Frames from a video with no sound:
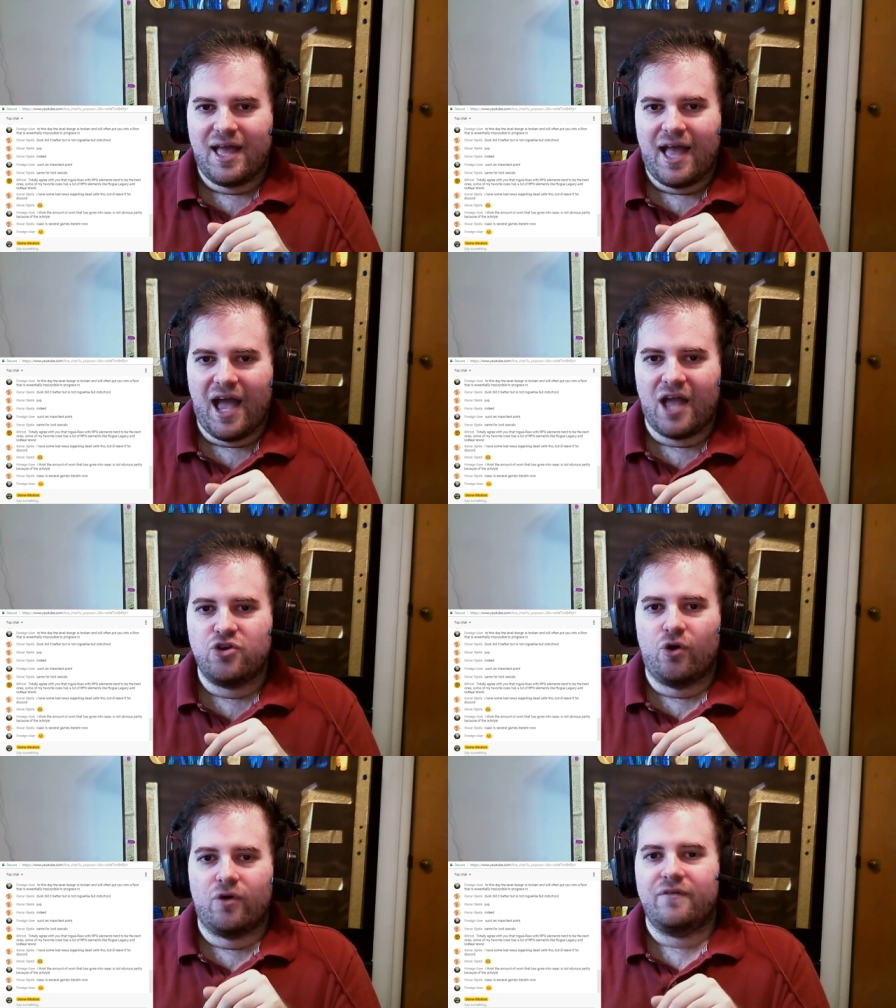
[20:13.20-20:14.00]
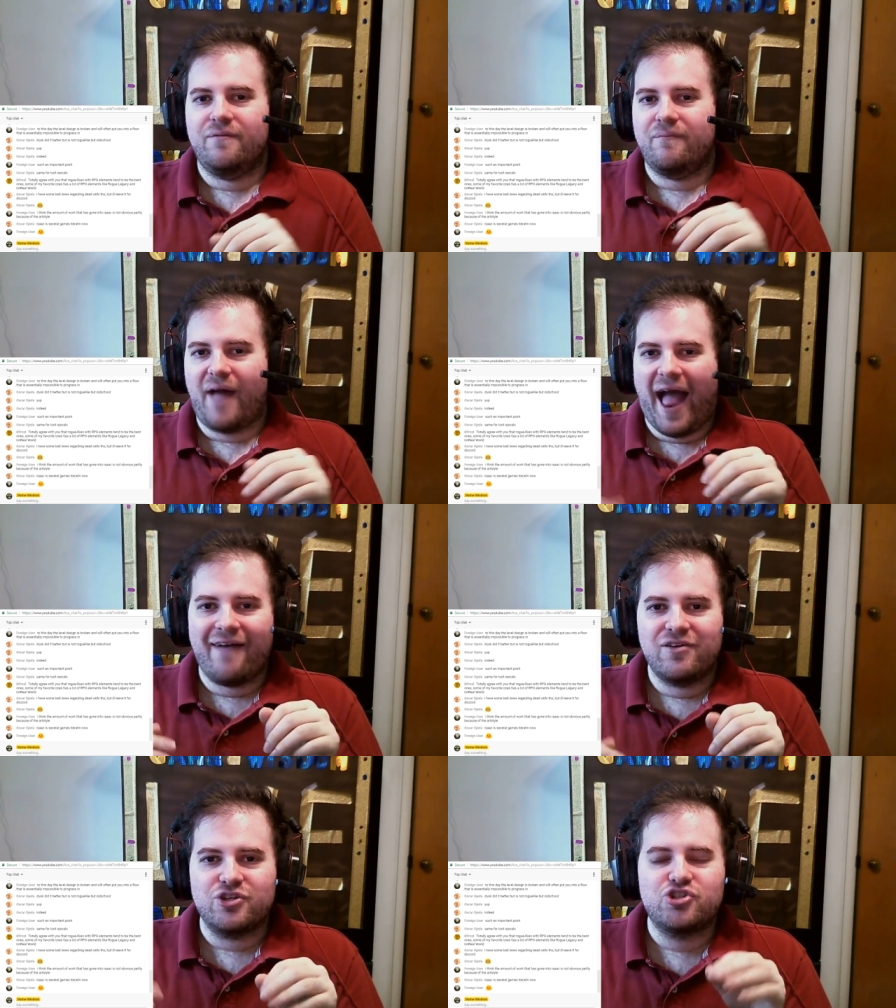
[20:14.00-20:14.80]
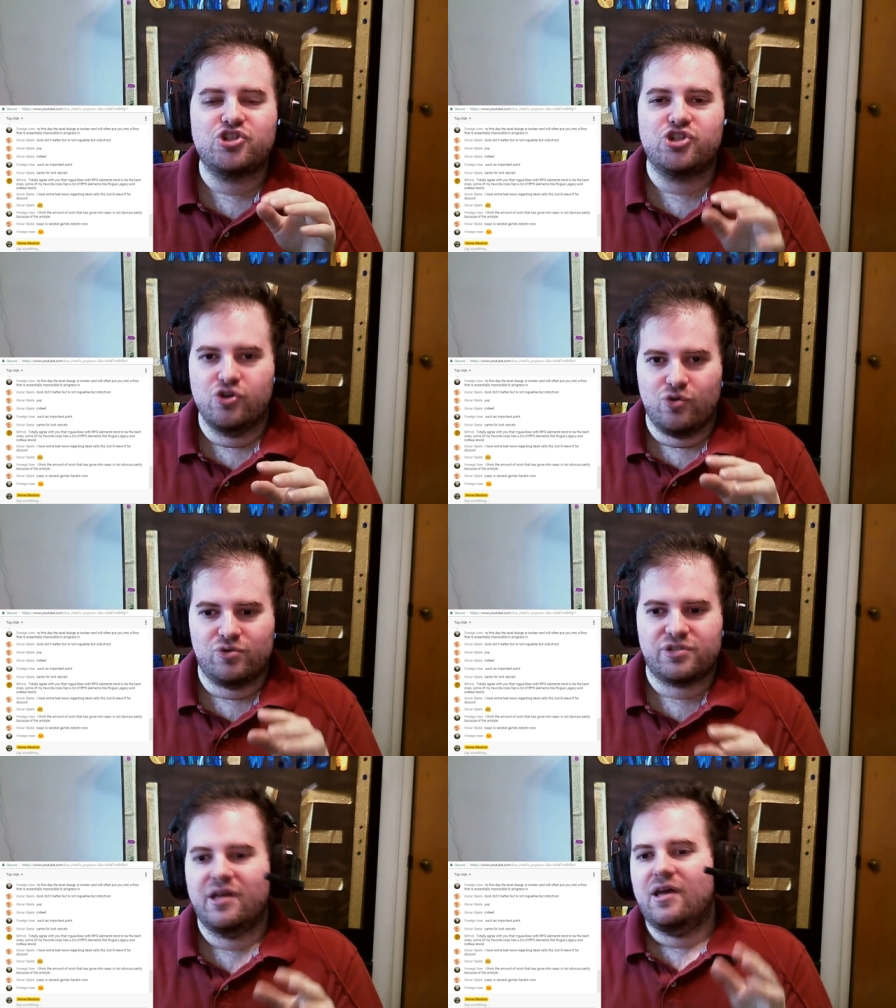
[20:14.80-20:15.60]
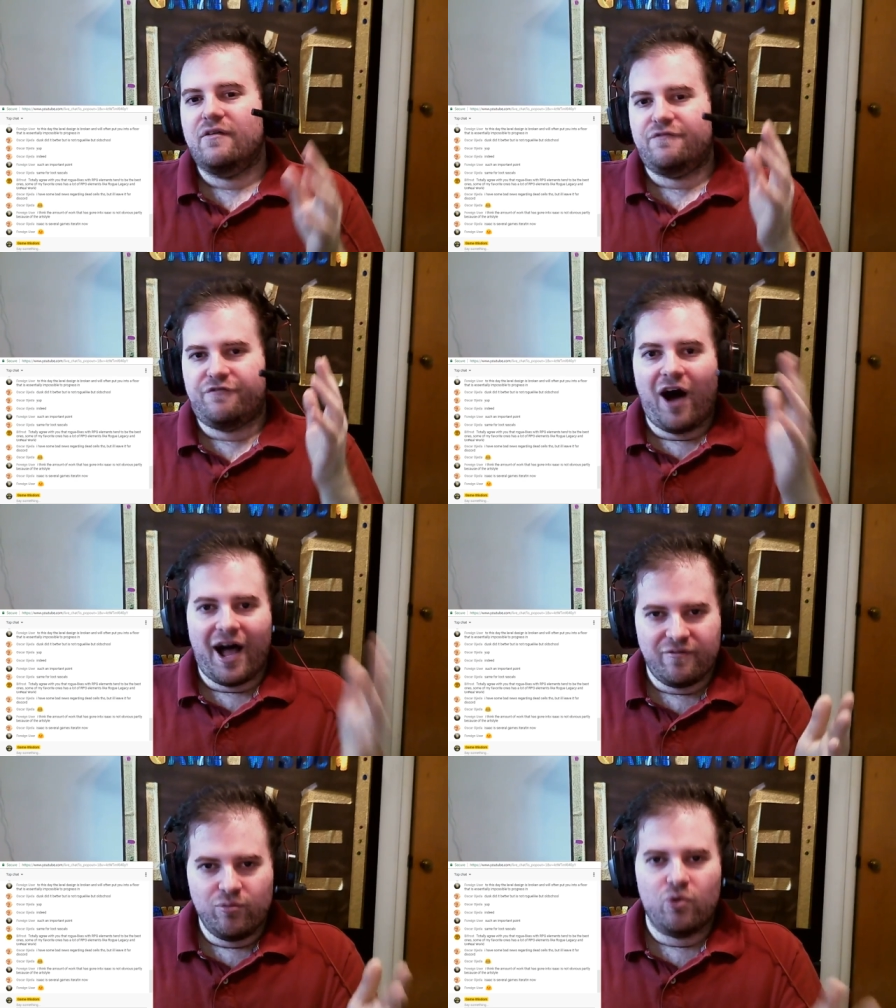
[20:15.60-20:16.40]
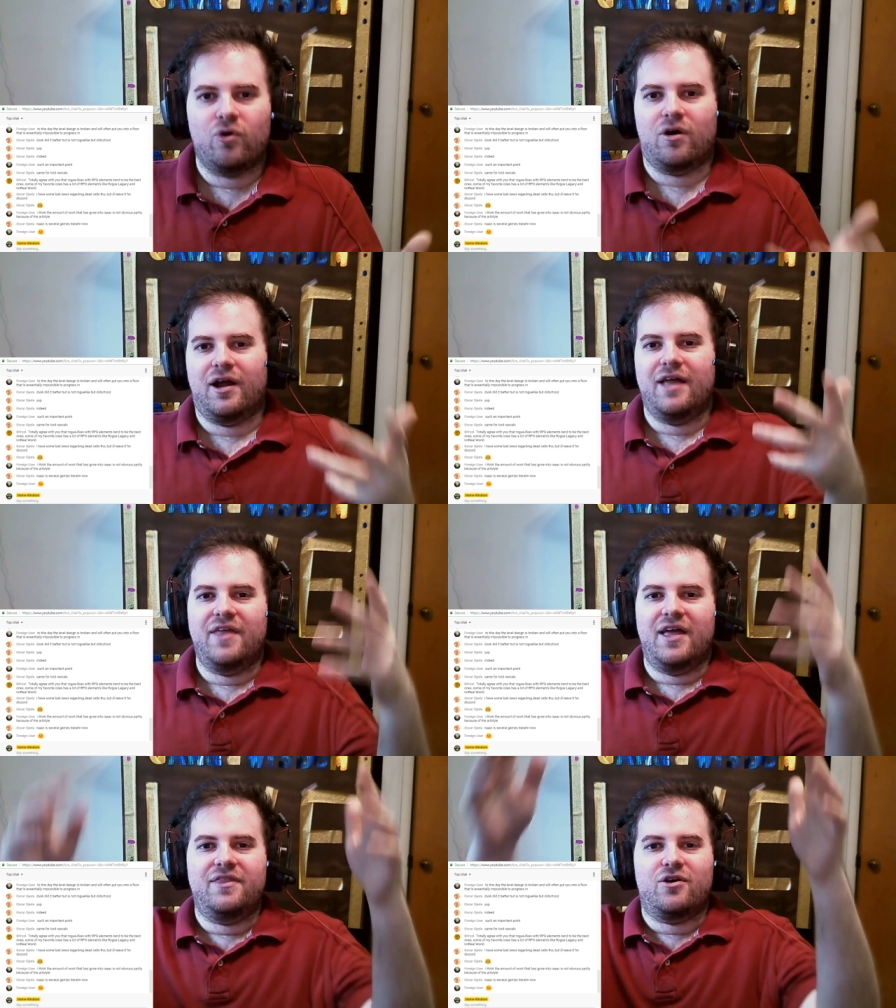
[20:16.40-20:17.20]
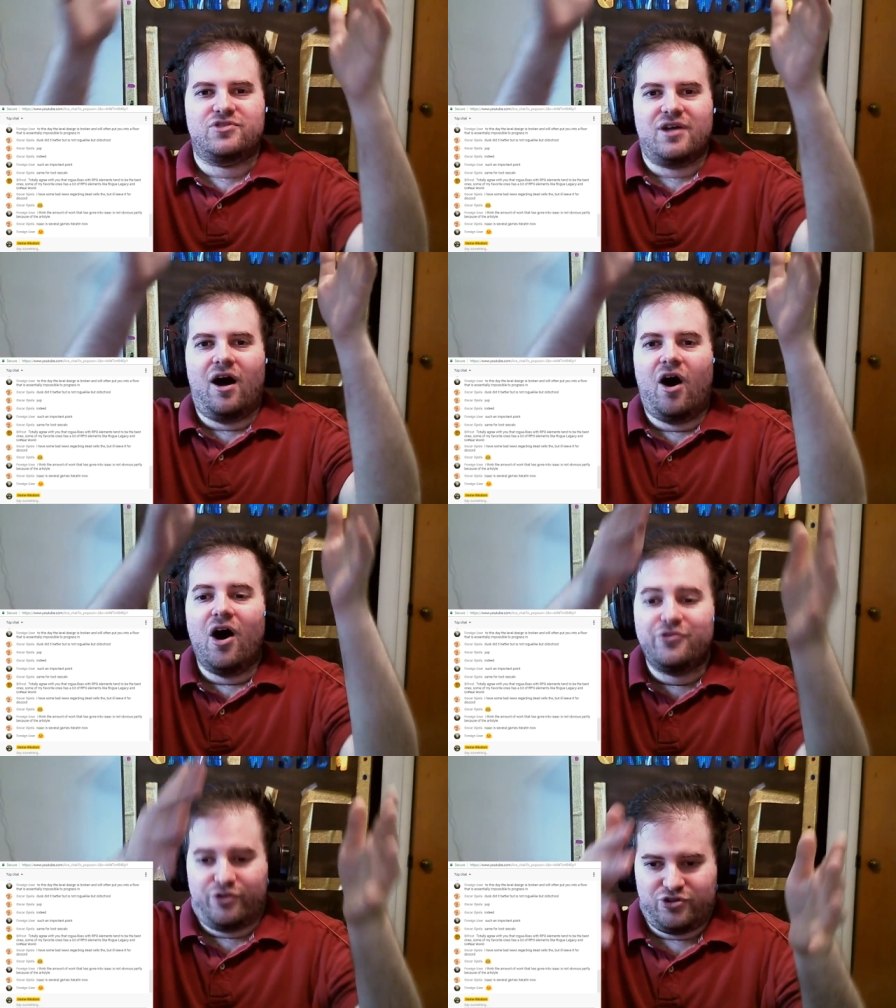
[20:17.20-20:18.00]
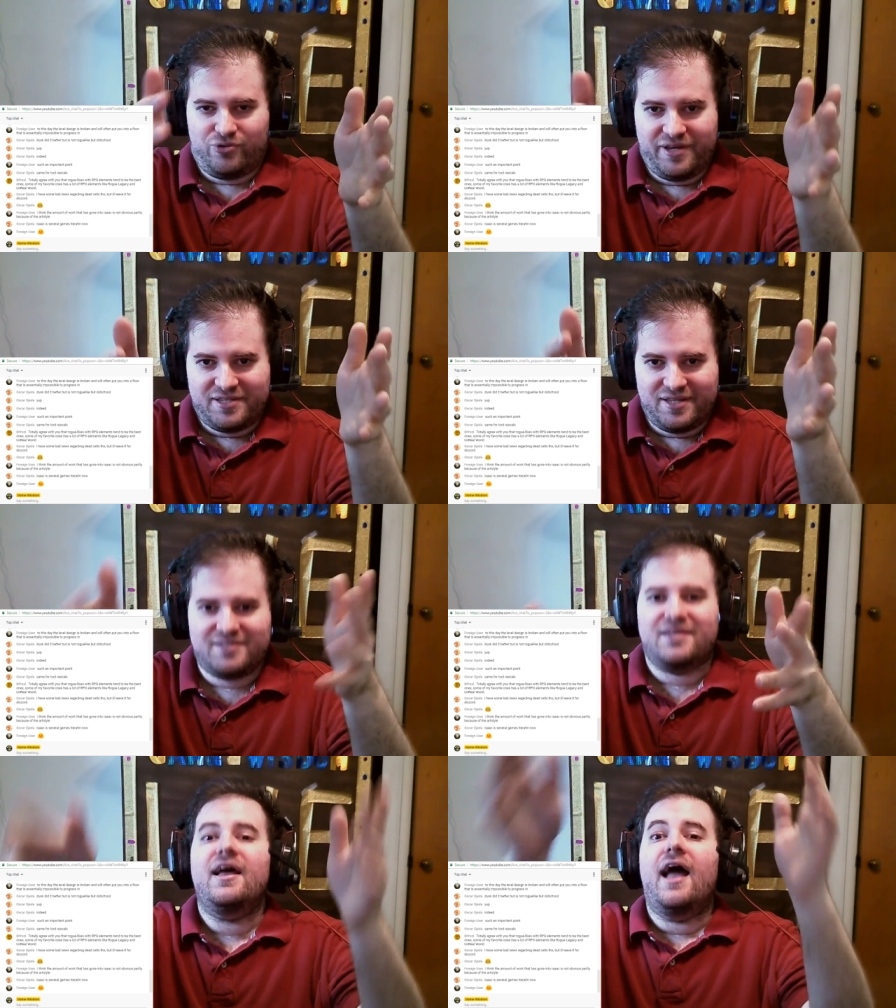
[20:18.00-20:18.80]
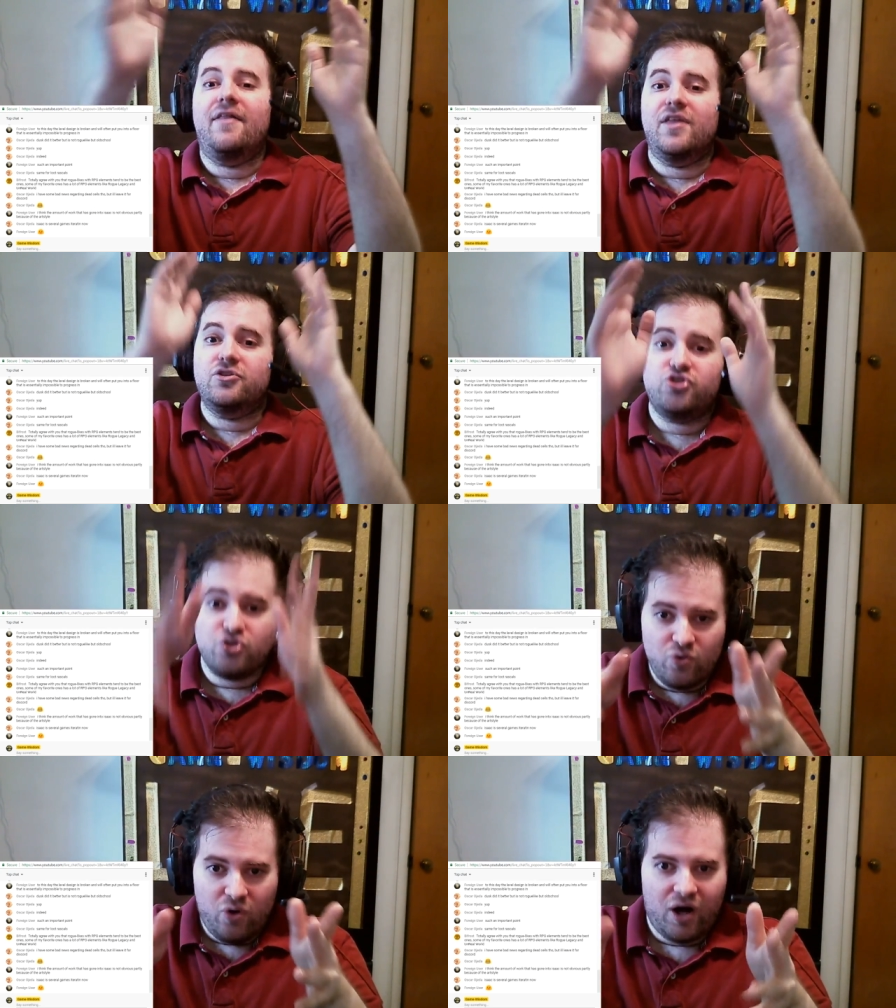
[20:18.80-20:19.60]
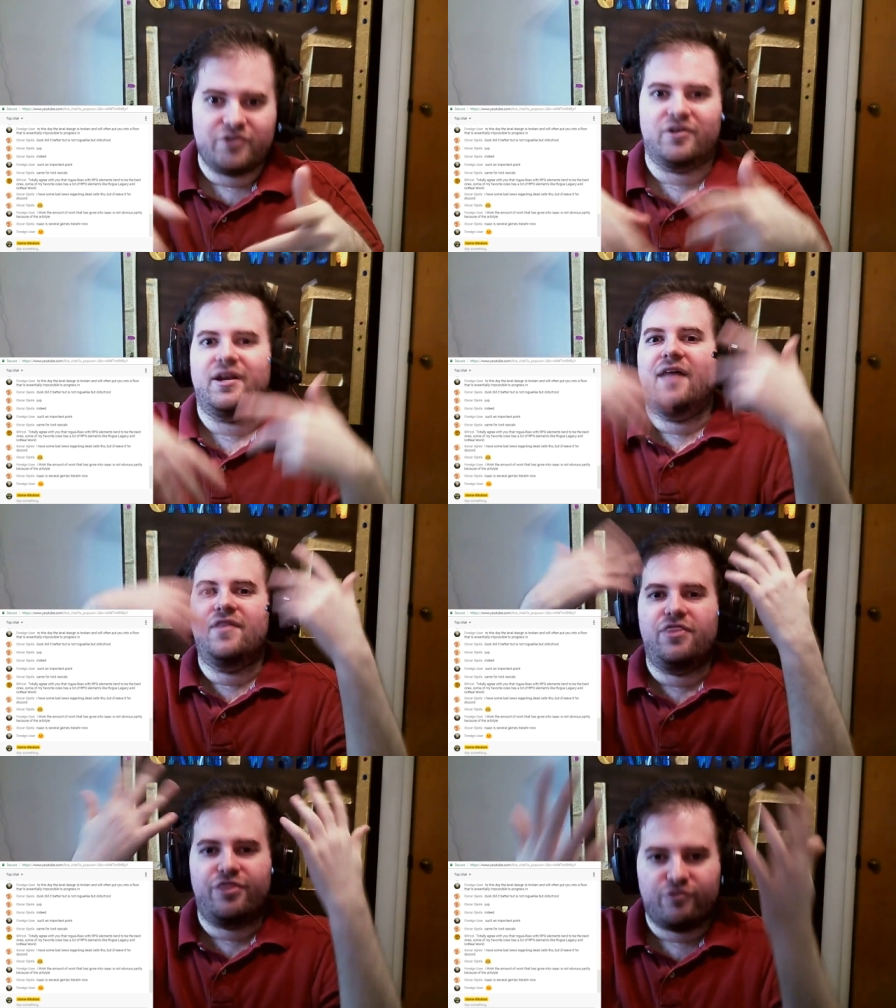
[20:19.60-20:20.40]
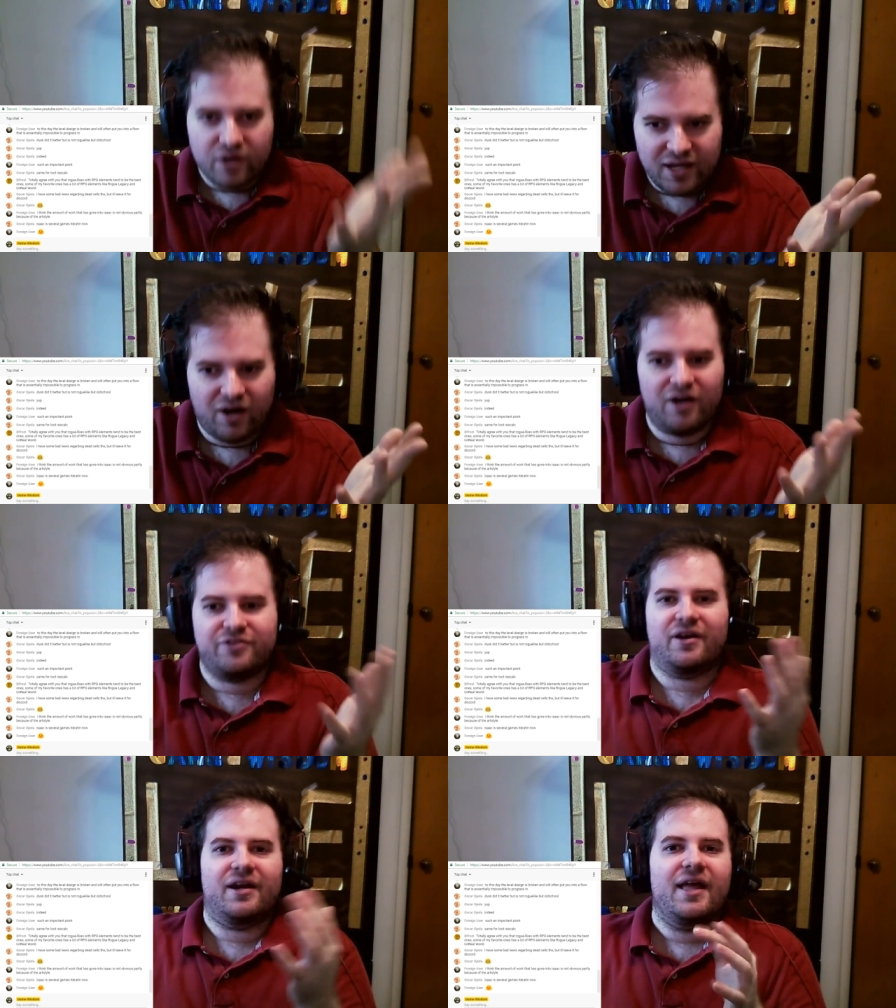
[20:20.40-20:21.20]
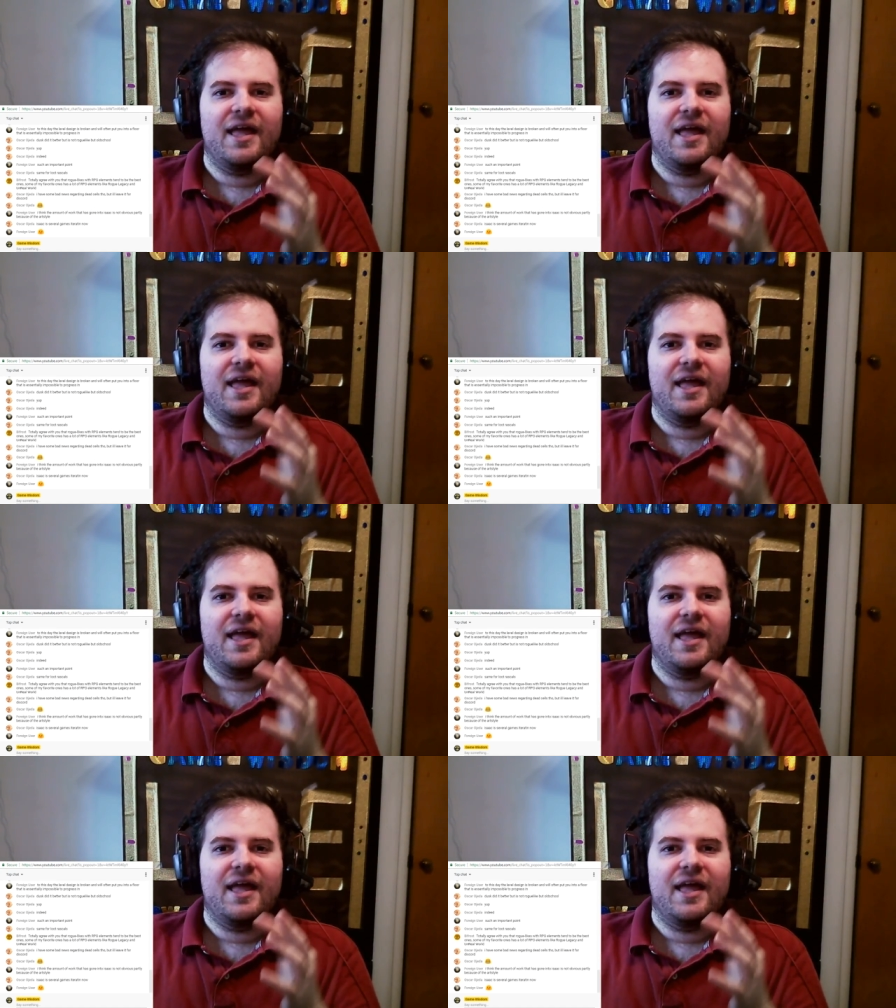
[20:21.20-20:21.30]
and you're having to choose five more, and then there's a hundred choices, and then two hundred, and then three hundred.